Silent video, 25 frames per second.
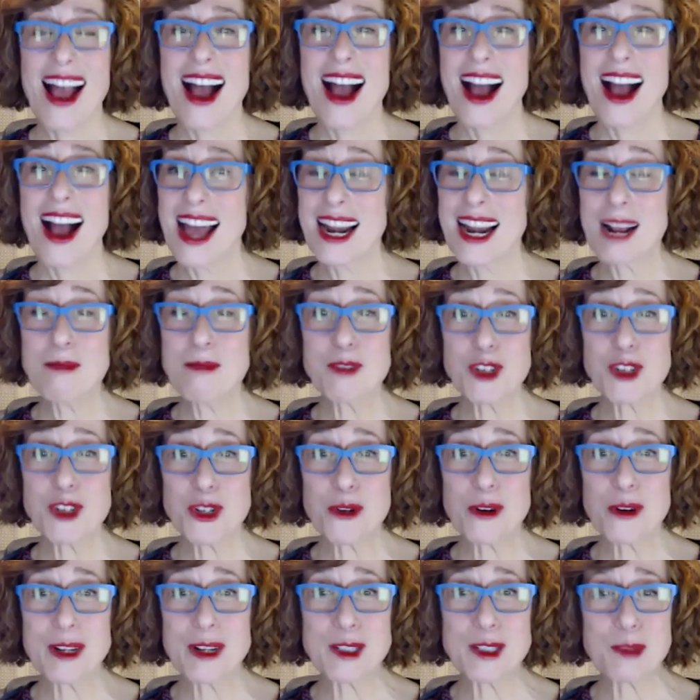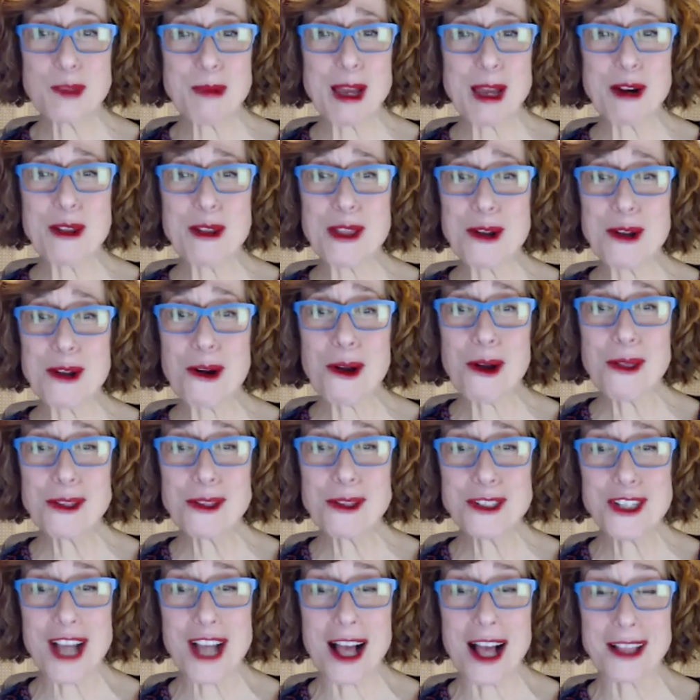And I'm sure it's better than all the
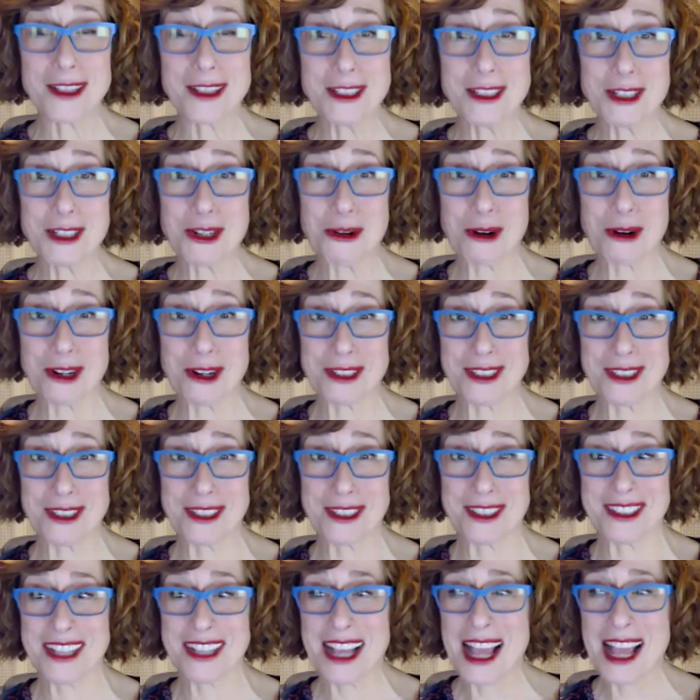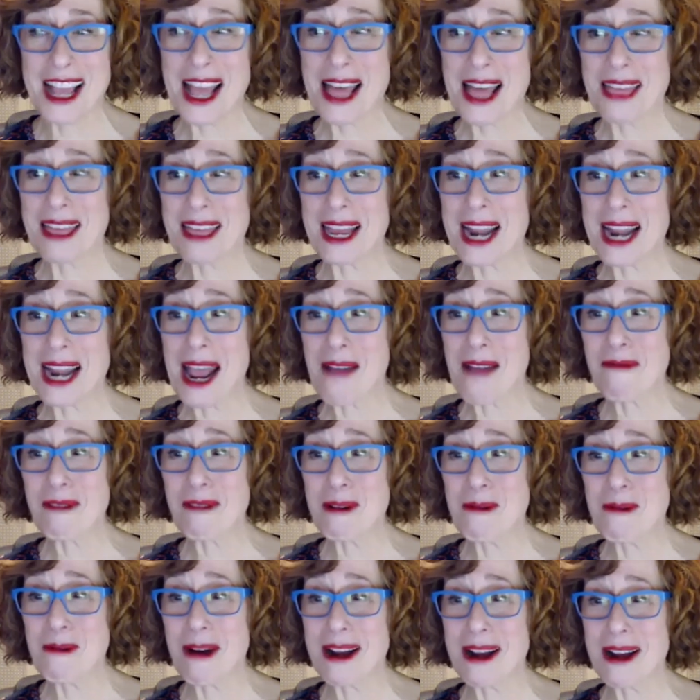chocolate torts that
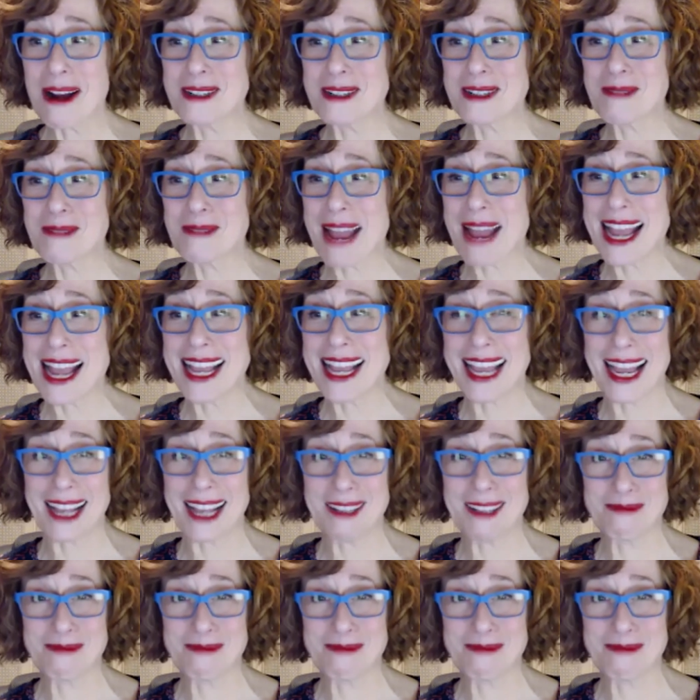everyone is making.